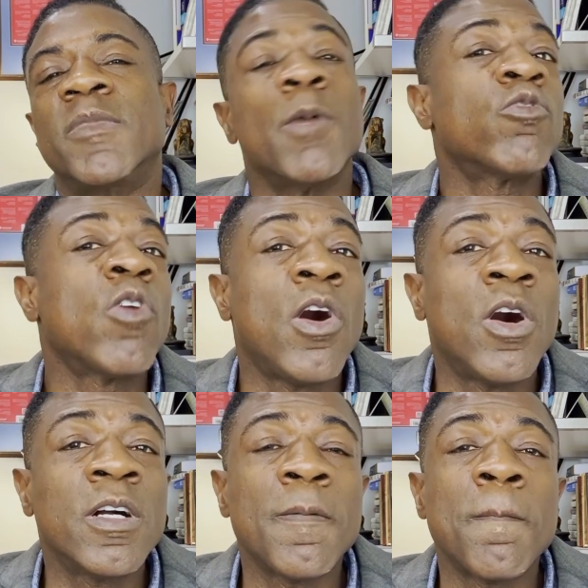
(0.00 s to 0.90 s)
They were
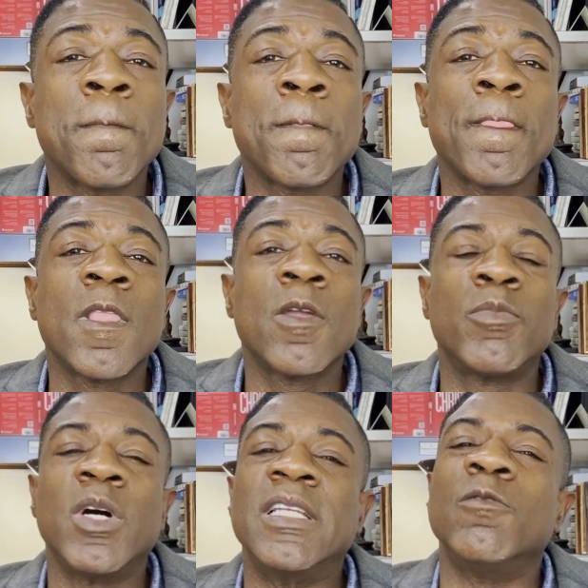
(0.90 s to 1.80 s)
wrong,
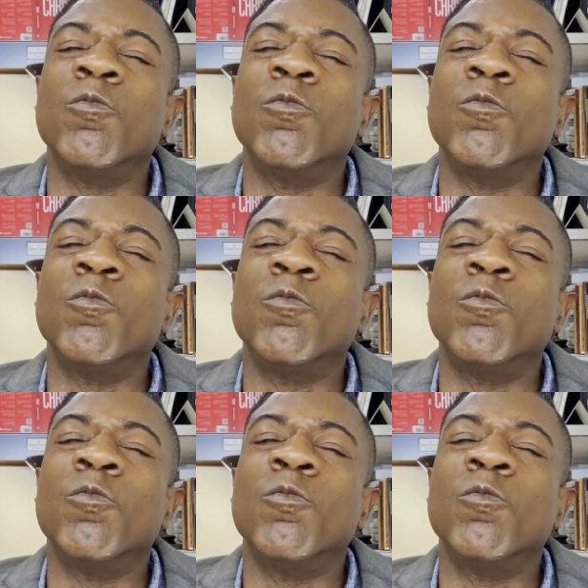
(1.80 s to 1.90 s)
but